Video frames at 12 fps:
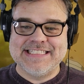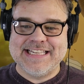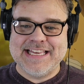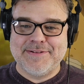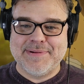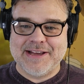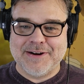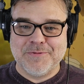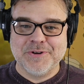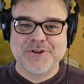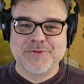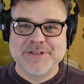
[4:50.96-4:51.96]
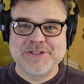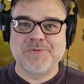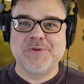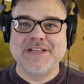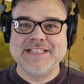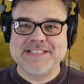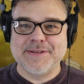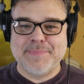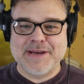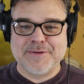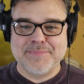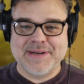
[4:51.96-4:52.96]
I said about I wonder which one is the
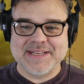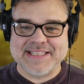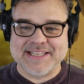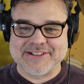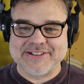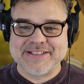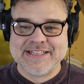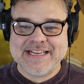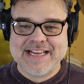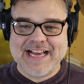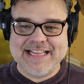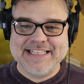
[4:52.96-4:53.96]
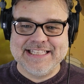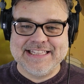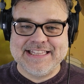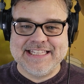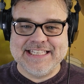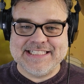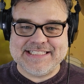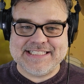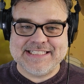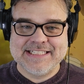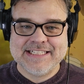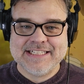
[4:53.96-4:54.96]
better butt kicker. I think
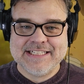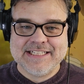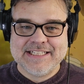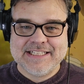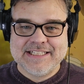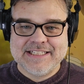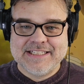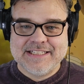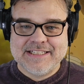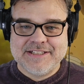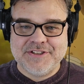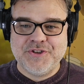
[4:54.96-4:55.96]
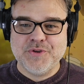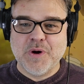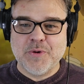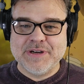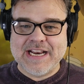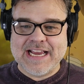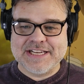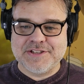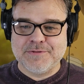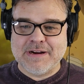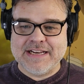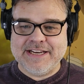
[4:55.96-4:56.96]
this duo in
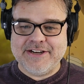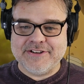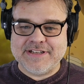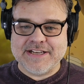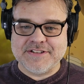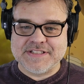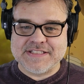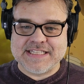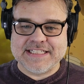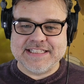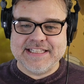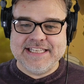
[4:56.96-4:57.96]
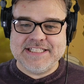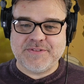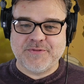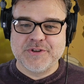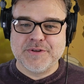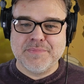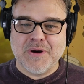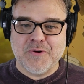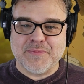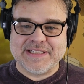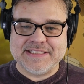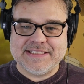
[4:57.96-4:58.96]
action right here tells us that at least for the
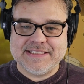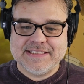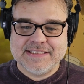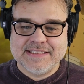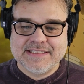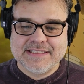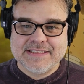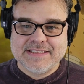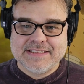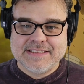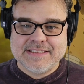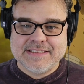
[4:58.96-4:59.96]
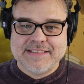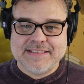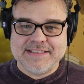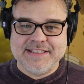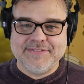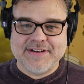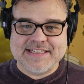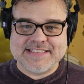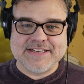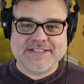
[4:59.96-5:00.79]
moment, Levi's